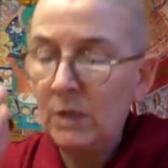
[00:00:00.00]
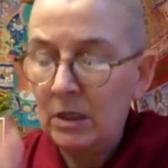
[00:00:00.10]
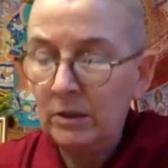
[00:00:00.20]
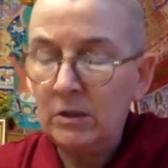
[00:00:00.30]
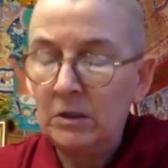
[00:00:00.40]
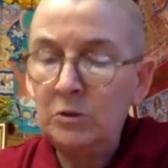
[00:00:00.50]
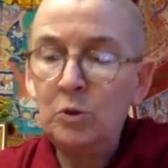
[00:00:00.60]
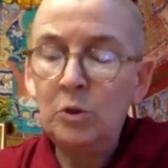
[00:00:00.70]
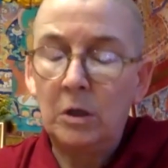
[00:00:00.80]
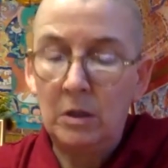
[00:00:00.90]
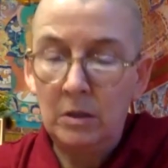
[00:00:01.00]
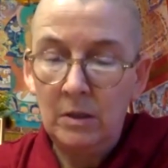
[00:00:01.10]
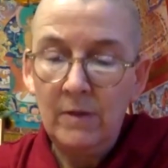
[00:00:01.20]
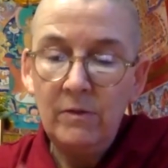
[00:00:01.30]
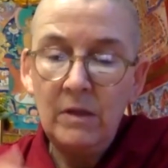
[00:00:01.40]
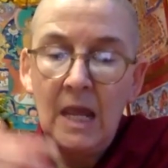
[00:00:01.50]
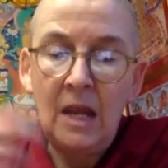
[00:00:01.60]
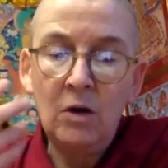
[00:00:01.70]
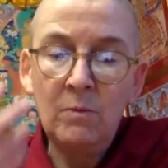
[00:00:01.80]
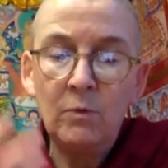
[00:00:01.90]
we call it the lung, the
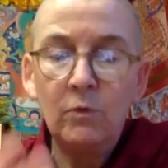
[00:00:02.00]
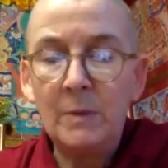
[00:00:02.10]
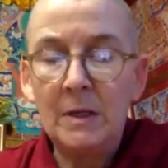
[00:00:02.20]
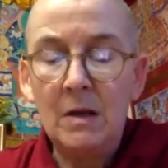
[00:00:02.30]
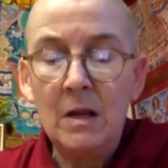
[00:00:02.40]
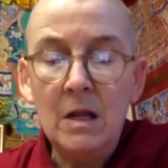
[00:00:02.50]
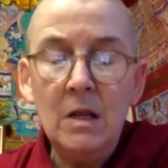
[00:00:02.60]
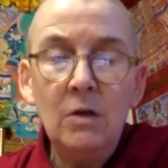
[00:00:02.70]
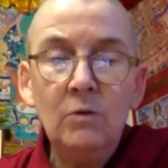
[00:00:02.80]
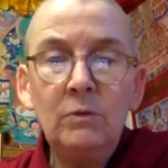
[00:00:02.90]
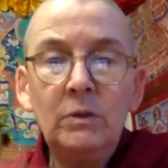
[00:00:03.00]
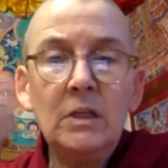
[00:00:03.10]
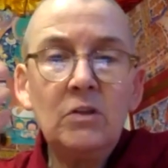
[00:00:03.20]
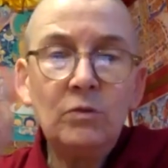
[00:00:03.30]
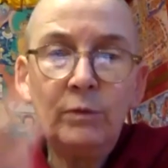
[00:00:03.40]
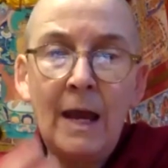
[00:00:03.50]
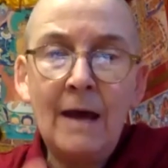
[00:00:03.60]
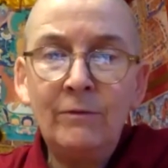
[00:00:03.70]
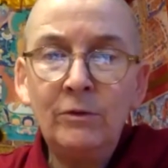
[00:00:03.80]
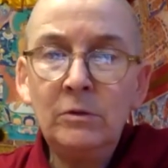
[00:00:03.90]
air movement, really
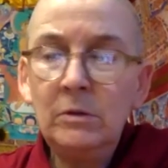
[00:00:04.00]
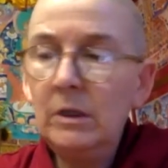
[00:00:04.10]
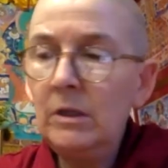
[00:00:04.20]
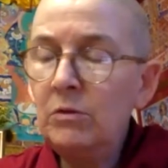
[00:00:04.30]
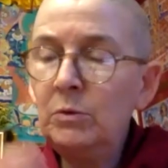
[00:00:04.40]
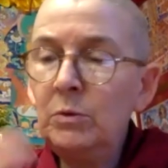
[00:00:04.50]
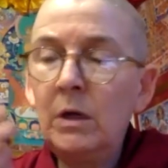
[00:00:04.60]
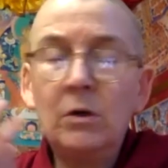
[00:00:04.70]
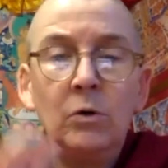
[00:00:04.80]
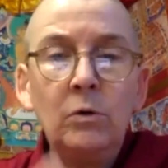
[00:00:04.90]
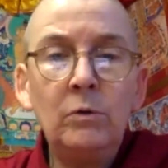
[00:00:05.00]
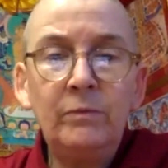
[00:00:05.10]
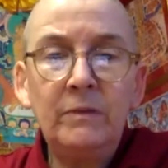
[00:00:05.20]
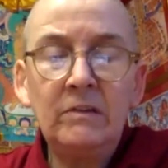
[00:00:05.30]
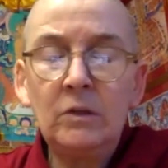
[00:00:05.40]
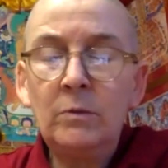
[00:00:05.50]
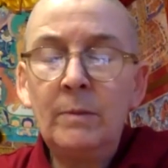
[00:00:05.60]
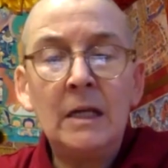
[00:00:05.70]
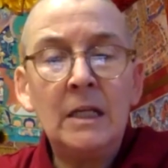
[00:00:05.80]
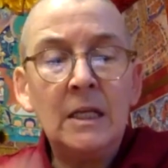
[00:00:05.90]
travel through our whole physical
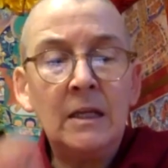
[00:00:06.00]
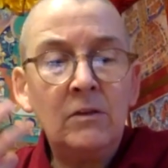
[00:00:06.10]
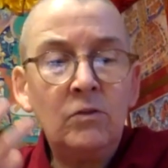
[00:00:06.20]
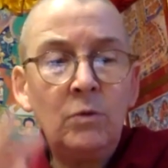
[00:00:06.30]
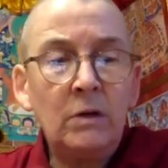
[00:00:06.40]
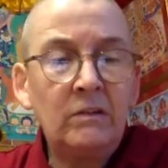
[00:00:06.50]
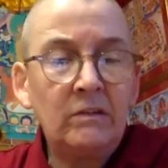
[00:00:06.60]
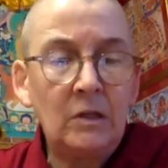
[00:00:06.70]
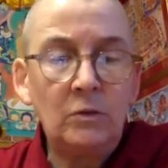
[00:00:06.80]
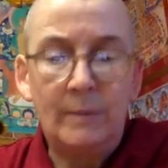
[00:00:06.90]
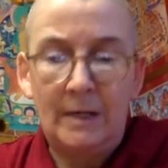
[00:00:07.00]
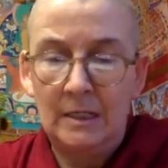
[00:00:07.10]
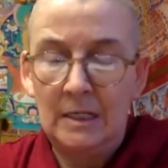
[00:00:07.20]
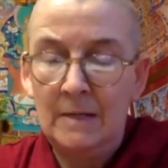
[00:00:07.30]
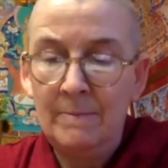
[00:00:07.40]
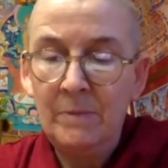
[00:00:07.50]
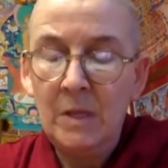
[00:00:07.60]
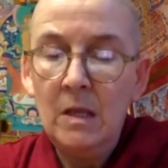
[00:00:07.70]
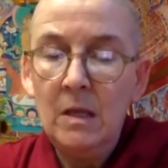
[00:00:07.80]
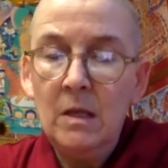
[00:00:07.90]
body and to our subtle body.
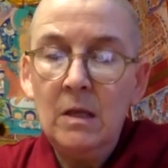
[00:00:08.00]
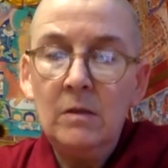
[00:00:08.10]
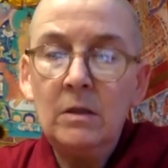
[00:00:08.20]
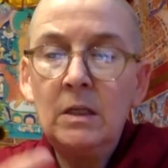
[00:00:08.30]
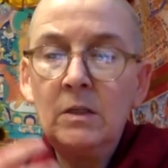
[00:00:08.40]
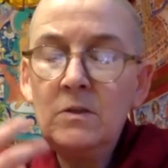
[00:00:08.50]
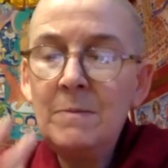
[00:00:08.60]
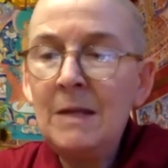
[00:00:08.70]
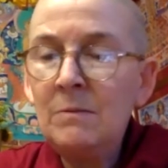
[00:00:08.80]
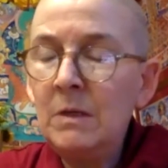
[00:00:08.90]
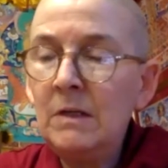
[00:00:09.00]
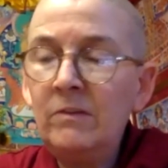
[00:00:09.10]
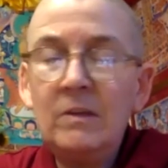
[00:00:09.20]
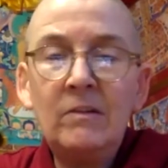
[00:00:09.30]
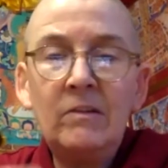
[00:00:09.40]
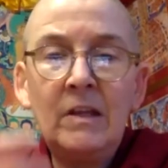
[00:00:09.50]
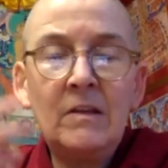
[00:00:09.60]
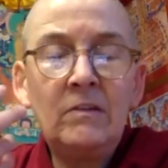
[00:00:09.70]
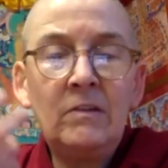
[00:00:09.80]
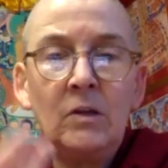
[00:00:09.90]
In Tibetan medicine said
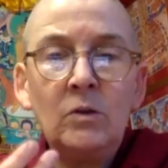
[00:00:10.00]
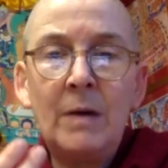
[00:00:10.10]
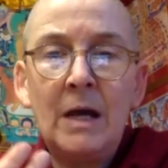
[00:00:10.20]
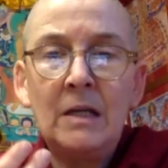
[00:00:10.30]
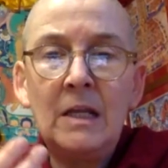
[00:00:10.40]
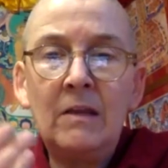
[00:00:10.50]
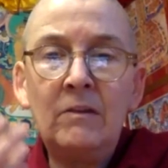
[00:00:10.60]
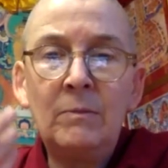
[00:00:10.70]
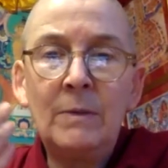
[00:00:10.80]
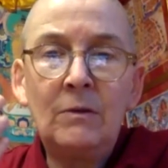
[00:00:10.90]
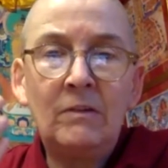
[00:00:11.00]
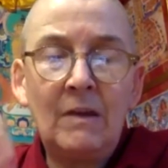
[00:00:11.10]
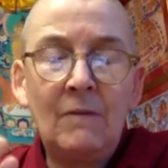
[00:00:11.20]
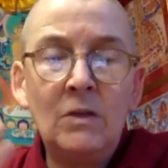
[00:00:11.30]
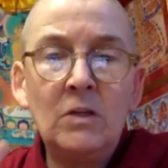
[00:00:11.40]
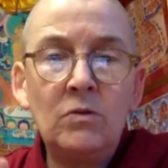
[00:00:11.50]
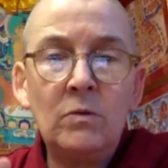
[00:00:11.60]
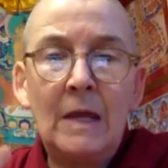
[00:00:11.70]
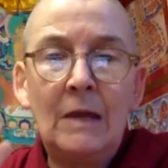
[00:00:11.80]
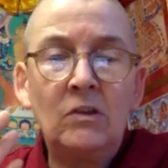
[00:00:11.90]
the subtle body has about
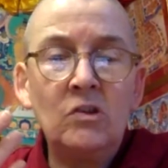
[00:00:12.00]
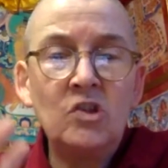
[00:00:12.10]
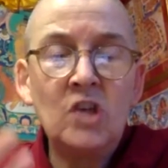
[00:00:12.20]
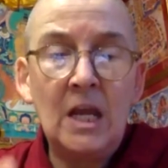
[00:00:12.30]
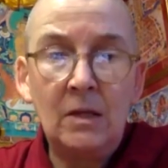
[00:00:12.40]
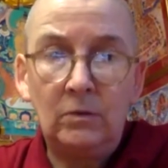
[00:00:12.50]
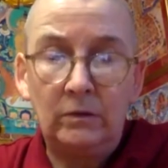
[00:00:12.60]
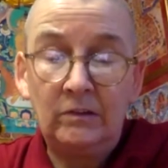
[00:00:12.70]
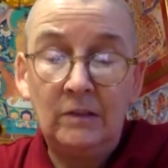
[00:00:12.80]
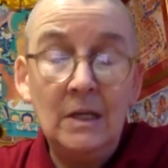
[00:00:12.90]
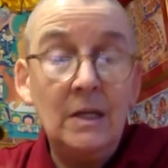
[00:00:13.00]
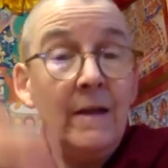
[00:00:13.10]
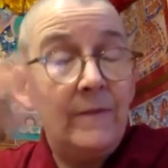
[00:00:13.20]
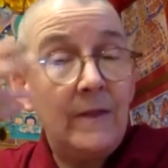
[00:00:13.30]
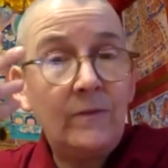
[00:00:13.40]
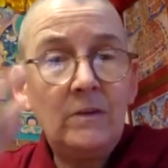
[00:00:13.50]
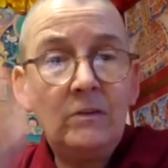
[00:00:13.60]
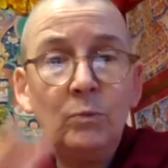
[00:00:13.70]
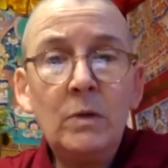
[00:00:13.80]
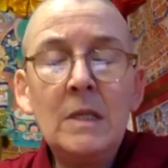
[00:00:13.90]
72,000 channels that
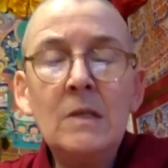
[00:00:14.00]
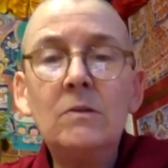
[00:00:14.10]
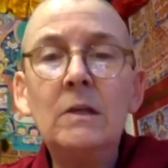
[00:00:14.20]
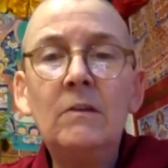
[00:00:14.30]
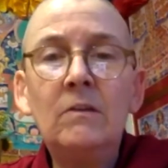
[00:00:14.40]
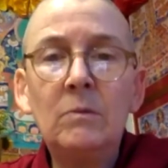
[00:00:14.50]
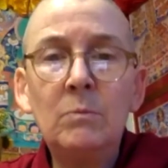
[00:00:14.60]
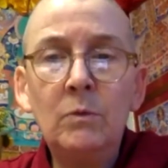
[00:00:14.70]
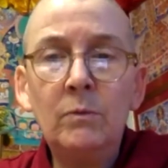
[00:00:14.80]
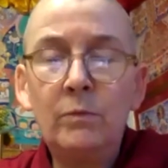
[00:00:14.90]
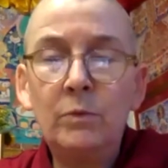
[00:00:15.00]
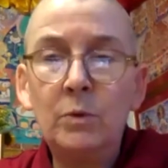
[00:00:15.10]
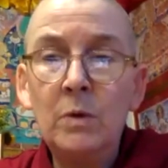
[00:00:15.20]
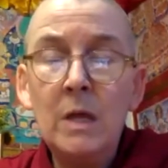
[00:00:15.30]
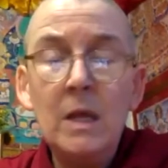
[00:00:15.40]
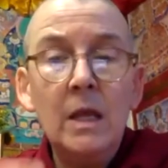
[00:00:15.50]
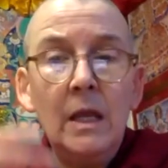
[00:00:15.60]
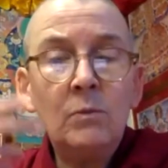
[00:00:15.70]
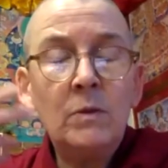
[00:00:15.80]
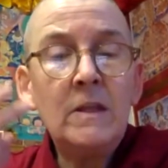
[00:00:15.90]
this wind needs to move through.
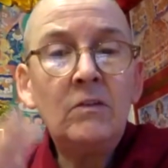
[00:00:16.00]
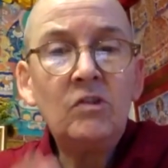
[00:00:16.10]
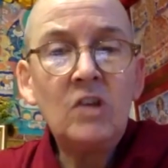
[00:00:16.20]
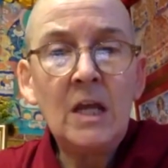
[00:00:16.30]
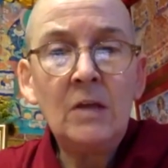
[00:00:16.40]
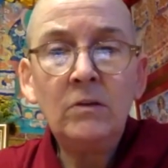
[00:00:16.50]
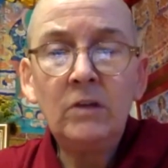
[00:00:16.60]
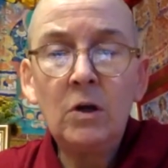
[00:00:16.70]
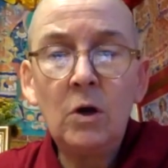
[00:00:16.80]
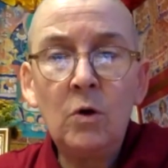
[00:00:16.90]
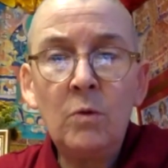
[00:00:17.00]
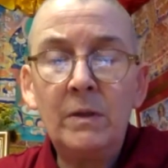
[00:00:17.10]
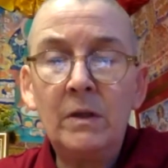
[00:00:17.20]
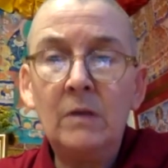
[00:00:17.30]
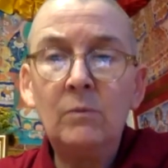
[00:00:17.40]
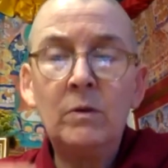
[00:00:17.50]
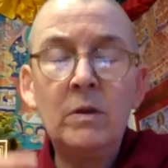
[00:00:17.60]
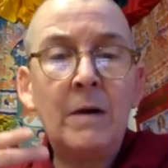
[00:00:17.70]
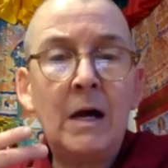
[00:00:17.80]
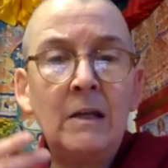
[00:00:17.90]
And when these channels are open, when the
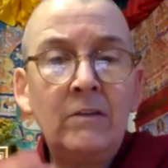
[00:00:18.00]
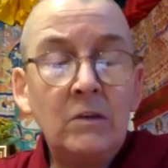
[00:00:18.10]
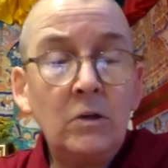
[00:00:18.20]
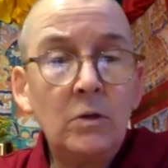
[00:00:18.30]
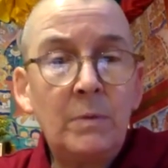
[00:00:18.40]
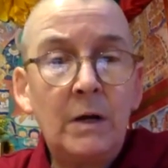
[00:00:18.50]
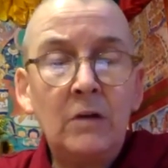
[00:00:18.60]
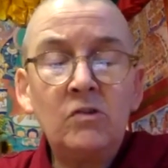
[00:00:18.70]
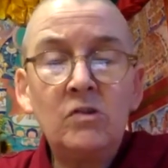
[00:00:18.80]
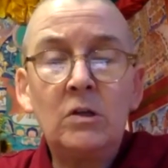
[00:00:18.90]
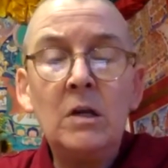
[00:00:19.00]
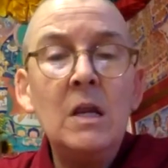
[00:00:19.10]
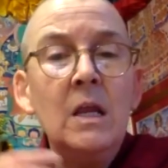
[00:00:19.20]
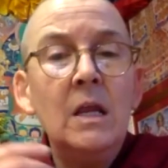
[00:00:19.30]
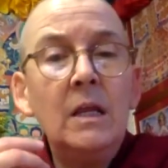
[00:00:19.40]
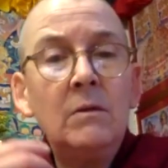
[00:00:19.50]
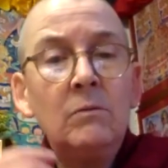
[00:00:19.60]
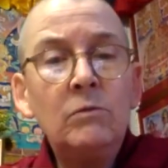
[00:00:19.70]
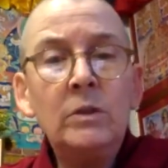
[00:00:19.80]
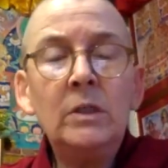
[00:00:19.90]
body's in good posture, it
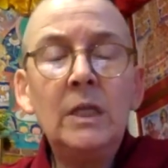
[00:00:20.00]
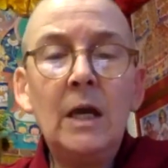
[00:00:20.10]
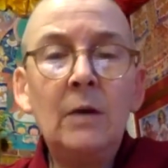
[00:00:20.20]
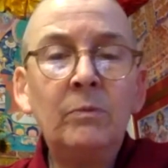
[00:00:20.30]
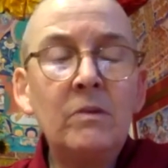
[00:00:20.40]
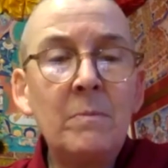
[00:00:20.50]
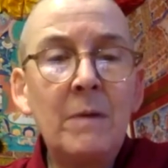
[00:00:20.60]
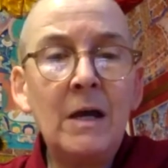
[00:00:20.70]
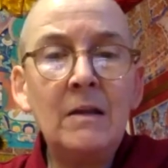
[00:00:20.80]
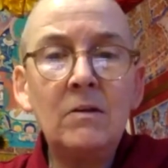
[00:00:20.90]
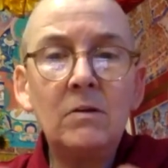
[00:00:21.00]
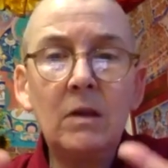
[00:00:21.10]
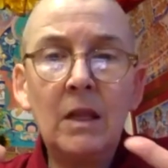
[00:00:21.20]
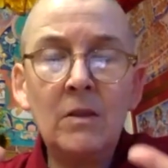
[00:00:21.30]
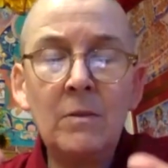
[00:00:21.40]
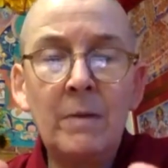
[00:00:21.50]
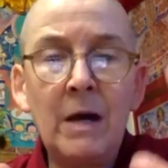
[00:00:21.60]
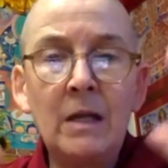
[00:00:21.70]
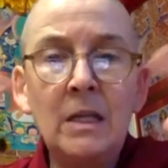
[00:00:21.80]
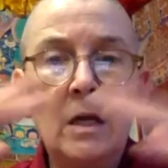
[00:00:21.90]
really helps the mind and the
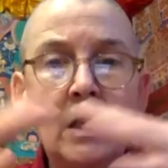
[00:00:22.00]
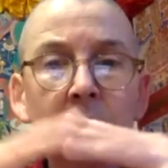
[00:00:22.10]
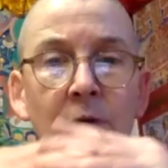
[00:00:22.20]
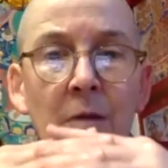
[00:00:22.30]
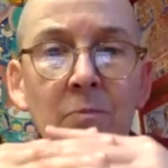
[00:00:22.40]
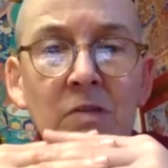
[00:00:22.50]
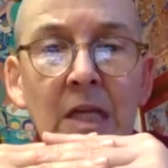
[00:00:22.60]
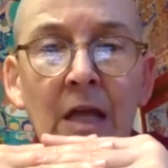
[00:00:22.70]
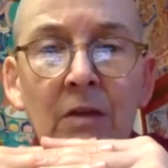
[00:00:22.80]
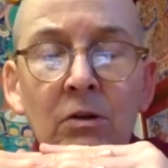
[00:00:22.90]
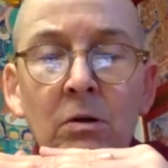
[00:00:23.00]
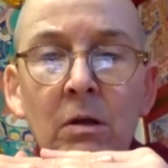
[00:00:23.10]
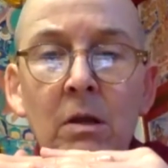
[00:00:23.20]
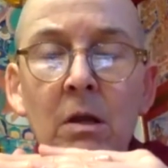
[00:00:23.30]
body kind of come together